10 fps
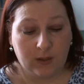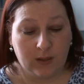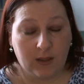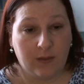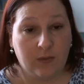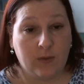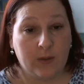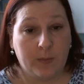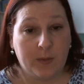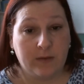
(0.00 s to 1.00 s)
I thought they
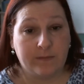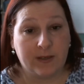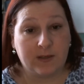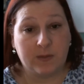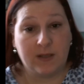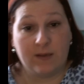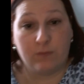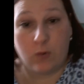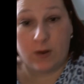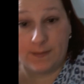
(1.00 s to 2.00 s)
were perfect, but they have
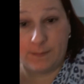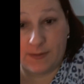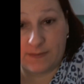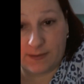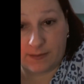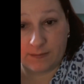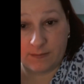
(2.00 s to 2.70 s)
one missing.